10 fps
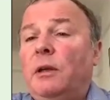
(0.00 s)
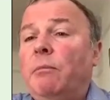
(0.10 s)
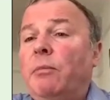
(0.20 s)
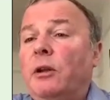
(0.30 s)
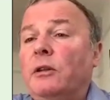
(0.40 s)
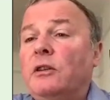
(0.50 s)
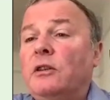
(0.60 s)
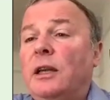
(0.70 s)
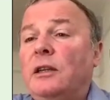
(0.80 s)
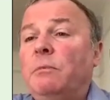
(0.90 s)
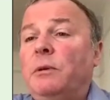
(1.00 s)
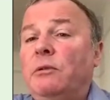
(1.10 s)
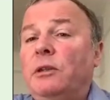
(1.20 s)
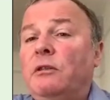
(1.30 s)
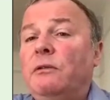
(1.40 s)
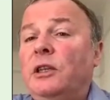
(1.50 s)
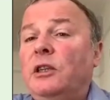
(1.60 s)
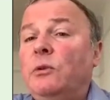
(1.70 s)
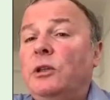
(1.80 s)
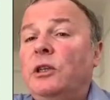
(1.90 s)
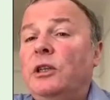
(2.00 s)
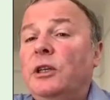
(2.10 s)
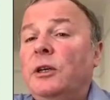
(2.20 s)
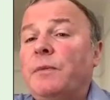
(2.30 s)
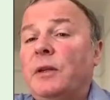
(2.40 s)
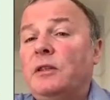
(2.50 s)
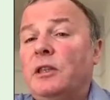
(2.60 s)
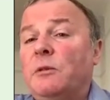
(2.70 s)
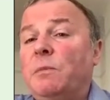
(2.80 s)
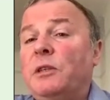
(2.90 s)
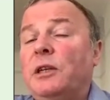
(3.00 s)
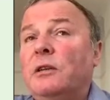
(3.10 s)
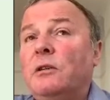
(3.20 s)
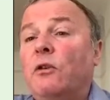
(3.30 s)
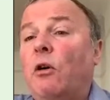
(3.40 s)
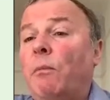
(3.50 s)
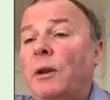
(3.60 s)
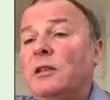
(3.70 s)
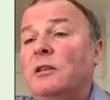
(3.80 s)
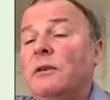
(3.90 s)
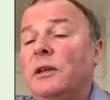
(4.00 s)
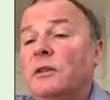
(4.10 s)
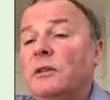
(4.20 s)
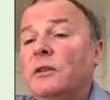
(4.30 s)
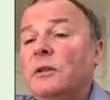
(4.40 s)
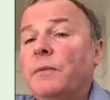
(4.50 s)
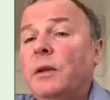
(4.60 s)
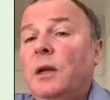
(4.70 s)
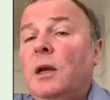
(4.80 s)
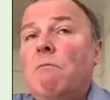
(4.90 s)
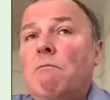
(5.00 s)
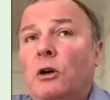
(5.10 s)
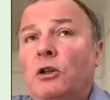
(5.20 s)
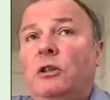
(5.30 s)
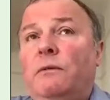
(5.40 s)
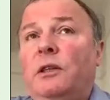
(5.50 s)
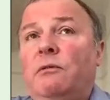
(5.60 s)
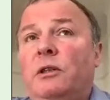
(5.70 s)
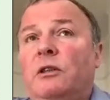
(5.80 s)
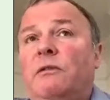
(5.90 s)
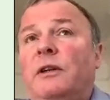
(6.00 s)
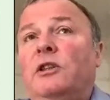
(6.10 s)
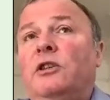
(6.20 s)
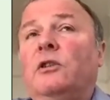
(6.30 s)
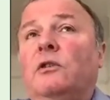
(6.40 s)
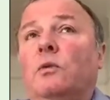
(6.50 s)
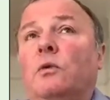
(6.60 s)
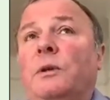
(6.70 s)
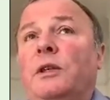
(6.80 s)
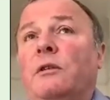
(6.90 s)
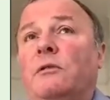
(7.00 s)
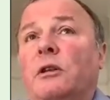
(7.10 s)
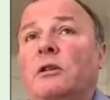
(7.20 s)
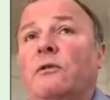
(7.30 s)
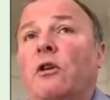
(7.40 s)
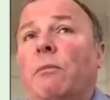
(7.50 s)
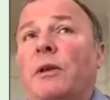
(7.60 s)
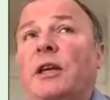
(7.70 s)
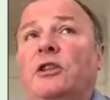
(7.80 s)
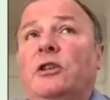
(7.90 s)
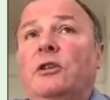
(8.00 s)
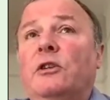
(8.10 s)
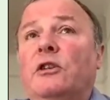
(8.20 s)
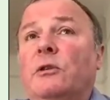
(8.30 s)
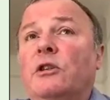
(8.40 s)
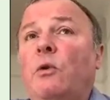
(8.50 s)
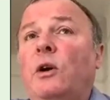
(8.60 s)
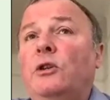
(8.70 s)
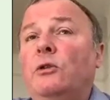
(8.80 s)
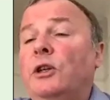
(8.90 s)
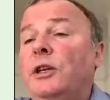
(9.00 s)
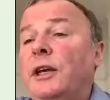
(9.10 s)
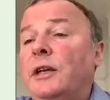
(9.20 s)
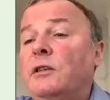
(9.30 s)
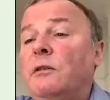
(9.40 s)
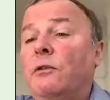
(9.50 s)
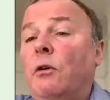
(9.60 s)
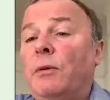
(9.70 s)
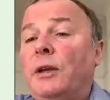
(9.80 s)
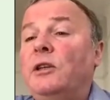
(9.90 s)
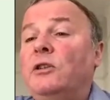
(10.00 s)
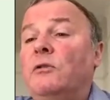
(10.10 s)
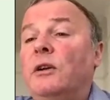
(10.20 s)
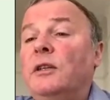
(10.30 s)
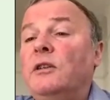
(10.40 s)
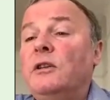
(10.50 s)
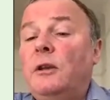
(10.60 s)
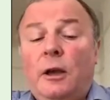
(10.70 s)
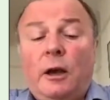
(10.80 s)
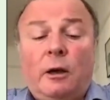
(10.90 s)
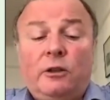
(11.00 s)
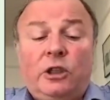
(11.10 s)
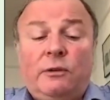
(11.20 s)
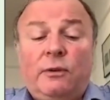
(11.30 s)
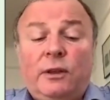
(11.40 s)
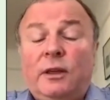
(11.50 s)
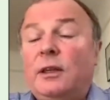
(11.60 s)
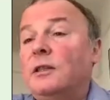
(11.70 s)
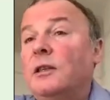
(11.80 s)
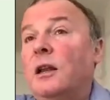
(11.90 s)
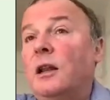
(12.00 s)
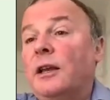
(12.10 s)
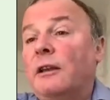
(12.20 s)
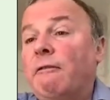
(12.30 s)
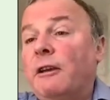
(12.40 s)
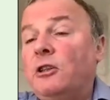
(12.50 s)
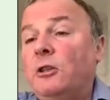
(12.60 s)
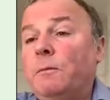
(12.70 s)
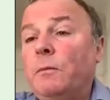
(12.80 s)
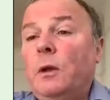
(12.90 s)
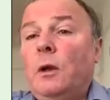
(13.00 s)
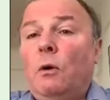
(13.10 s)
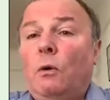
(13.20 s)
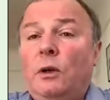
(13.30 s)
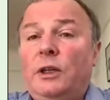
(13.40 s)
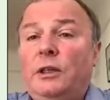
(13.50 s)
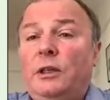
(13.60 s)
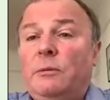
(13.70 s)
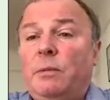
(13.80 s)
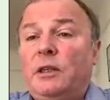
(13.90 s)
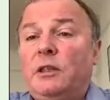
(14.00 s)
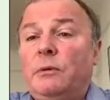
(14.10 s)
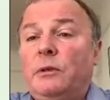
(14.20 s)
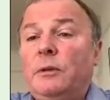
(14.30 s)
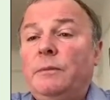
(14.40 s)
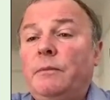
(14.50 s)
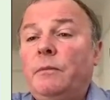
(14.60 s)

implants had to be reintervened within a year, and 6% of complex devices. Most of these reinterventions will be the result of complications, so it's quite a good index of complication rates, chiefly things like infection or lead displacement.